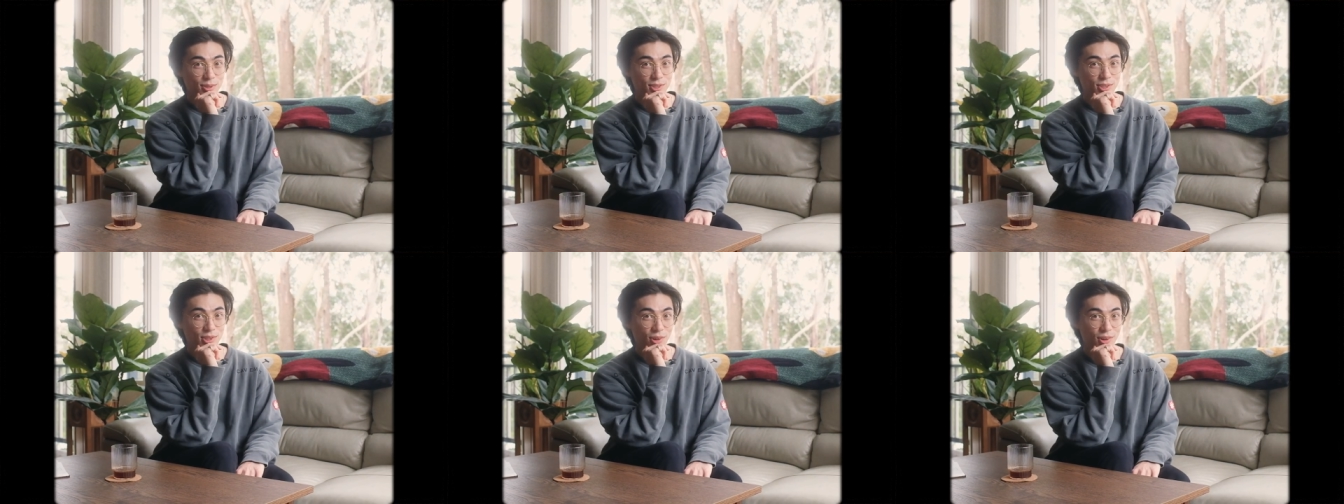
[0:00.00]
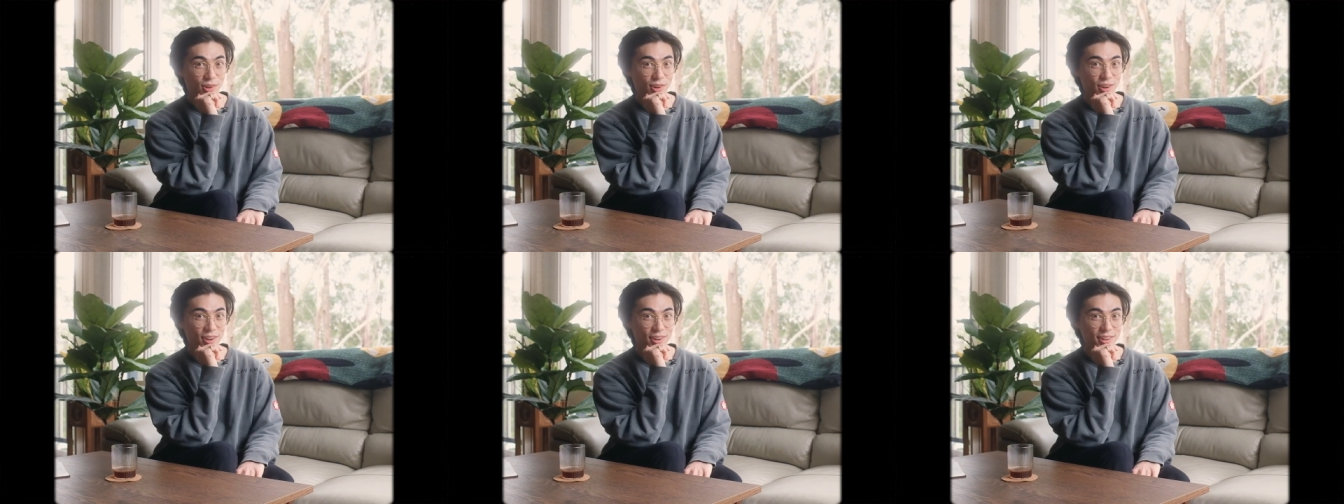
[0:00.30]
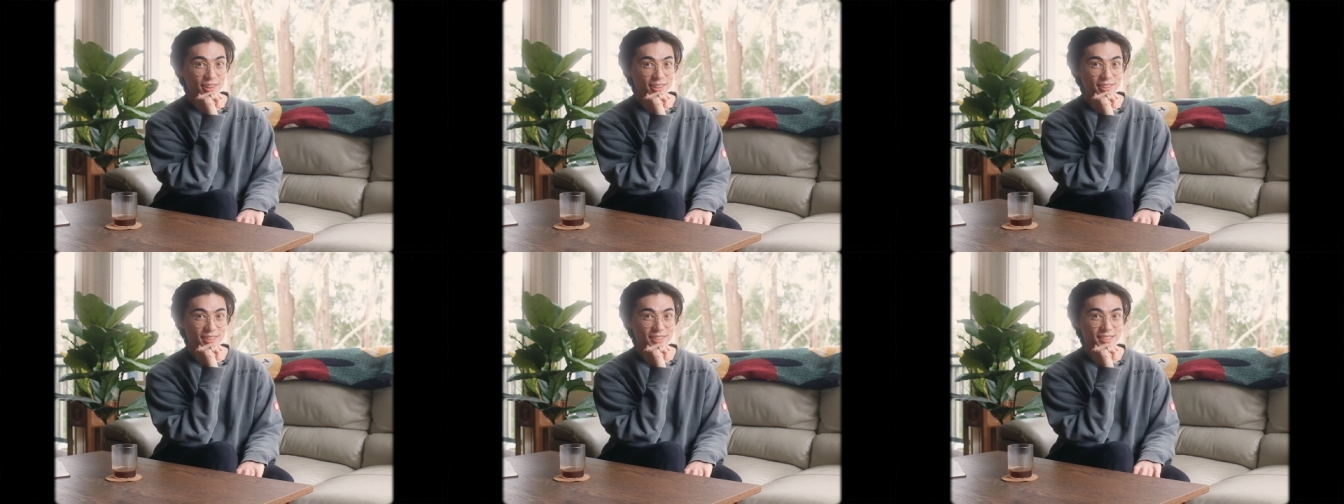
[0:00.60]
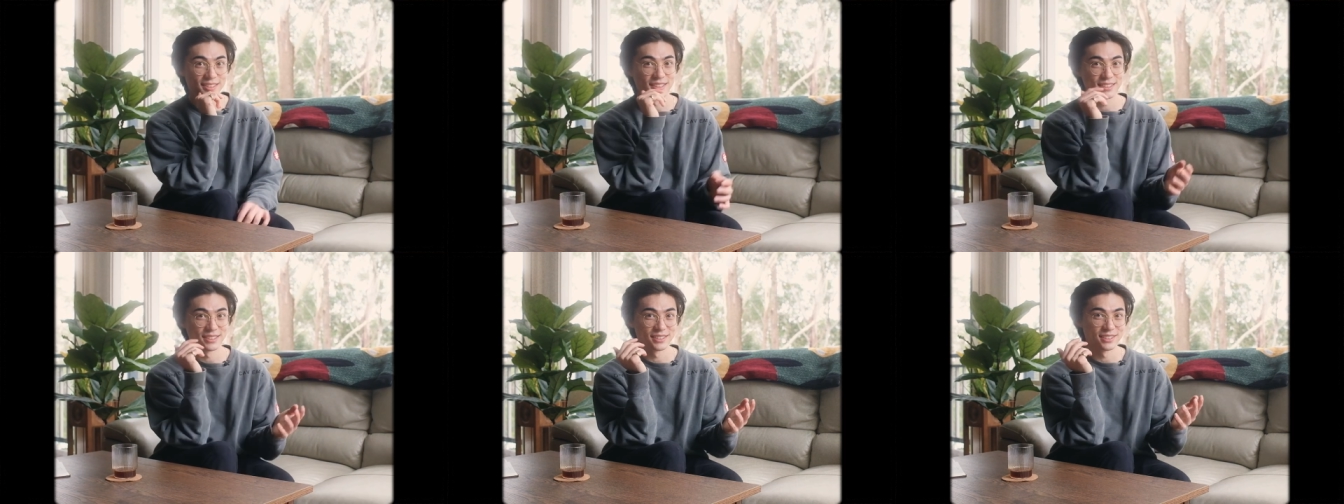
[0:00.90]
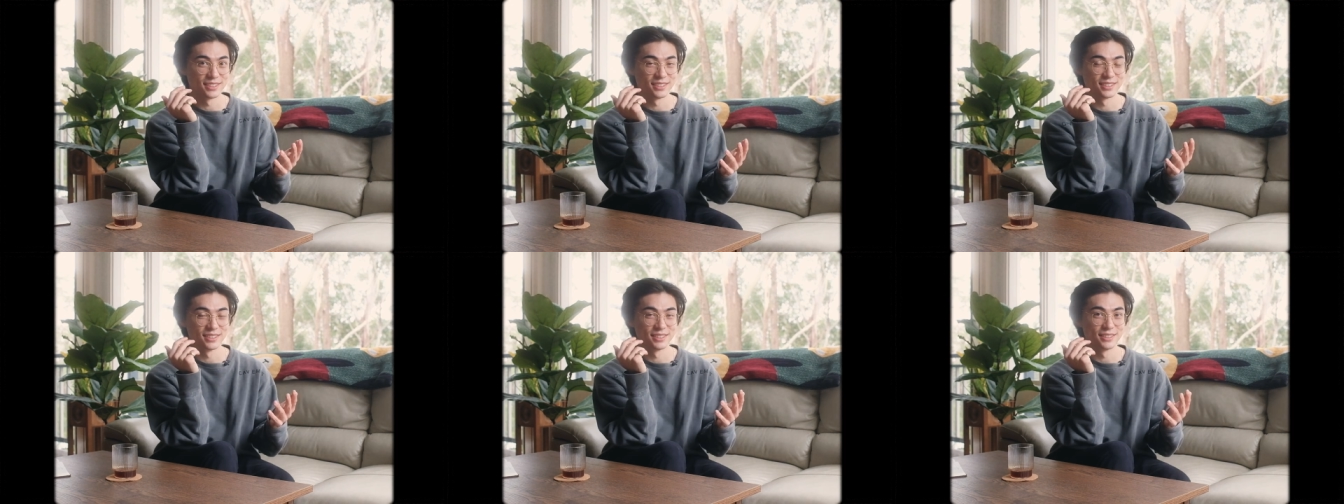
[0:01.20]
what's going
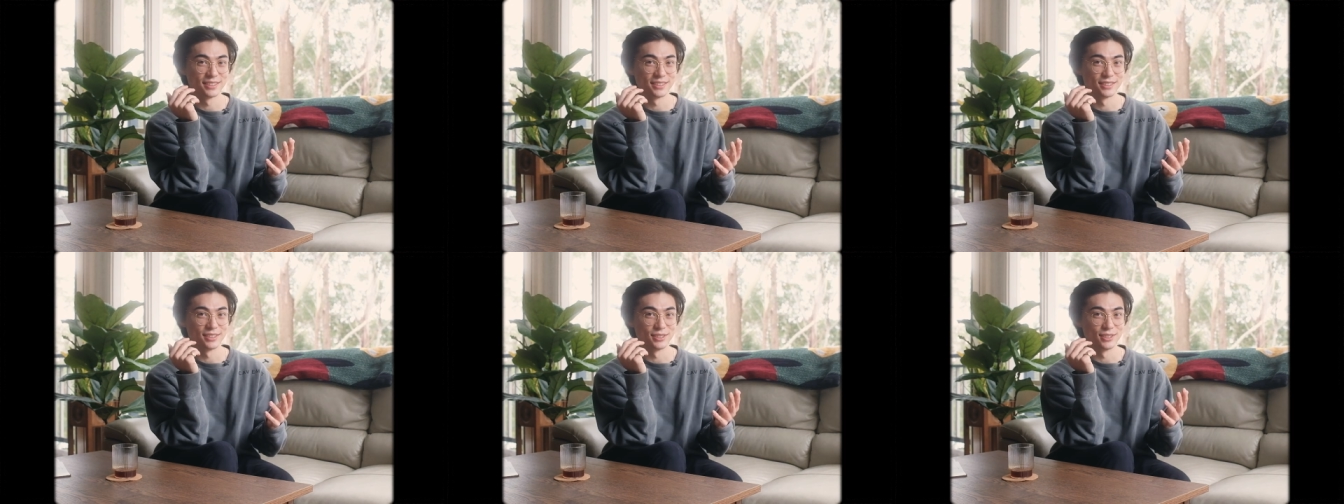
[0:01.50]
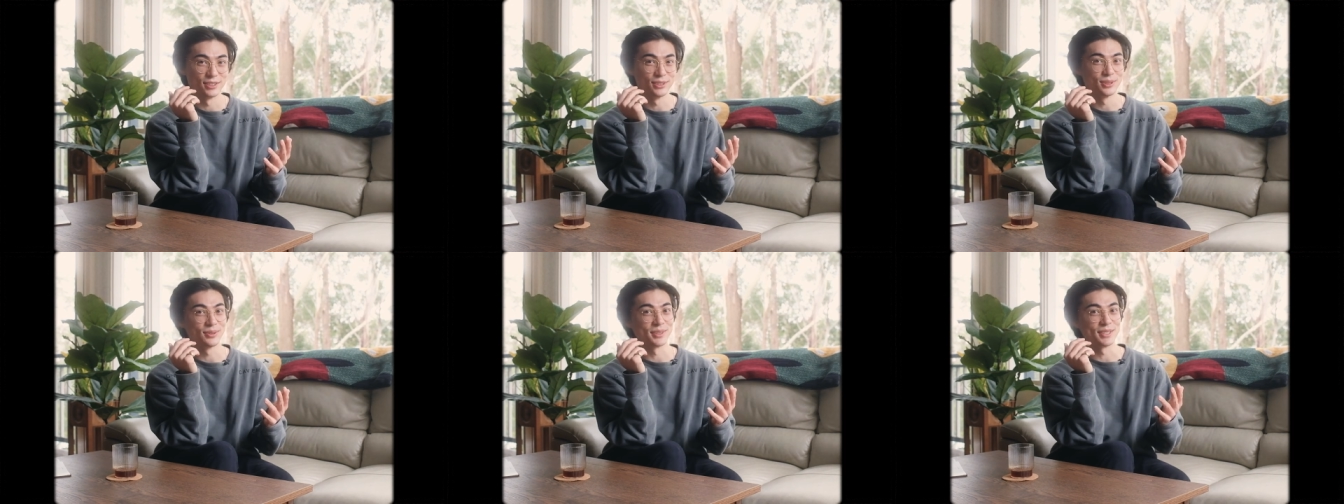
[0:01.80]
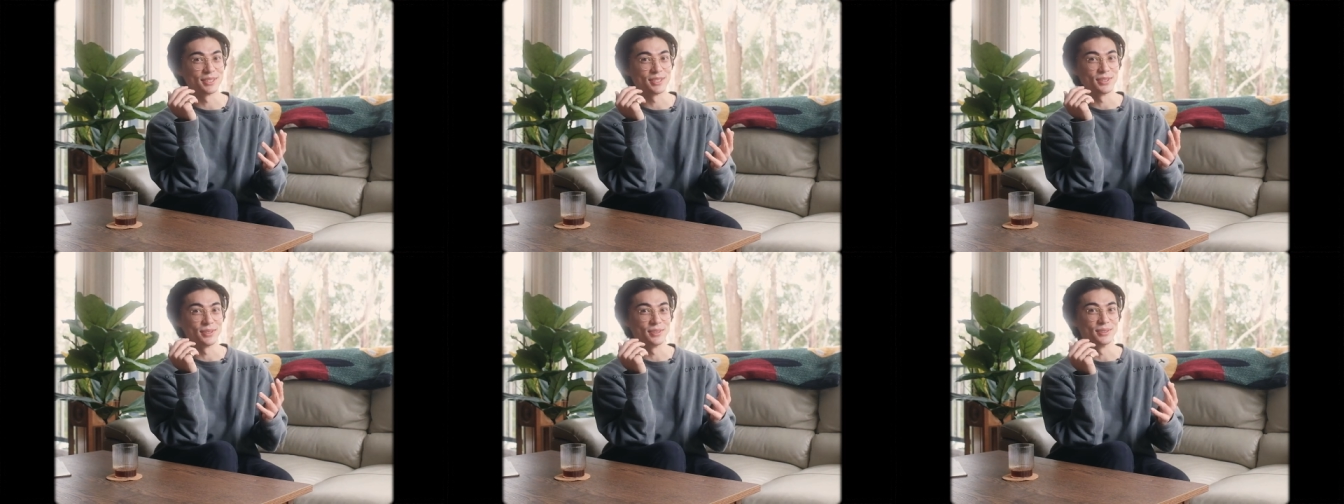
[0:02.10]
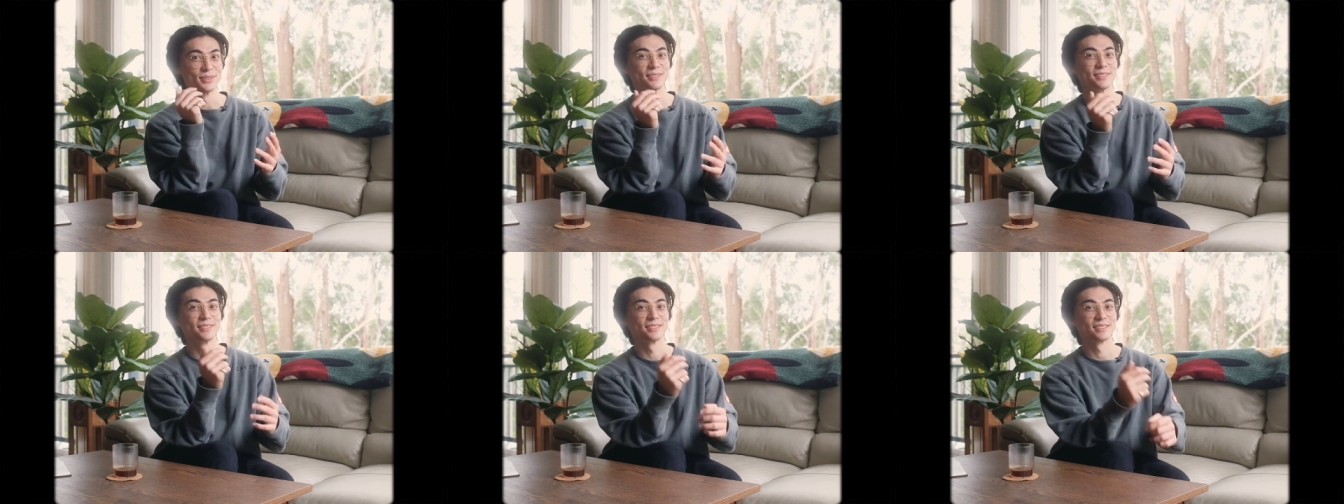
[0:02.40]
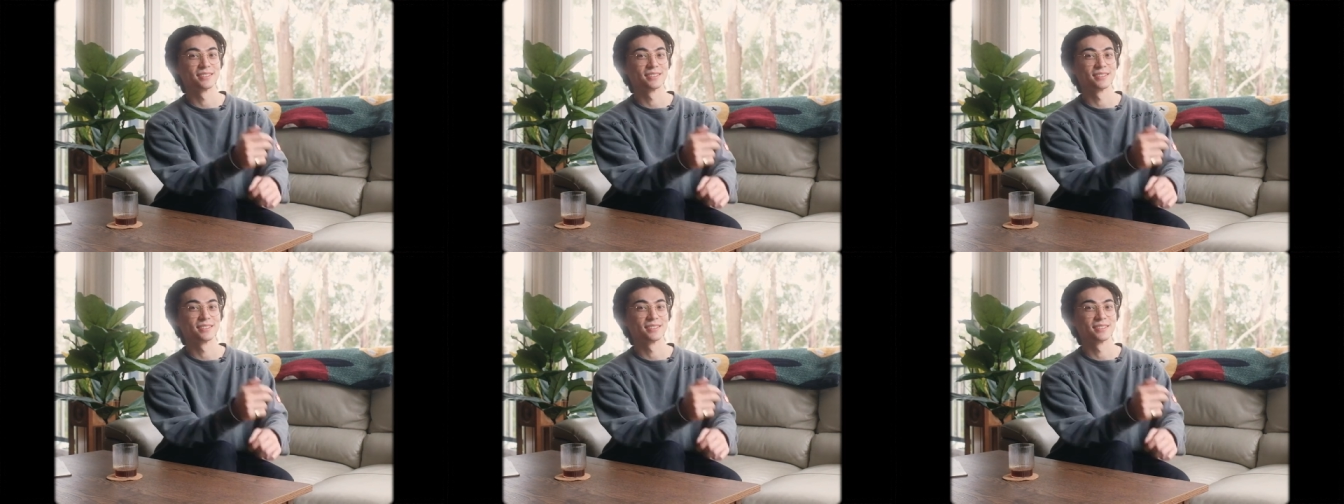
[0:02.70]
on? You know what to do.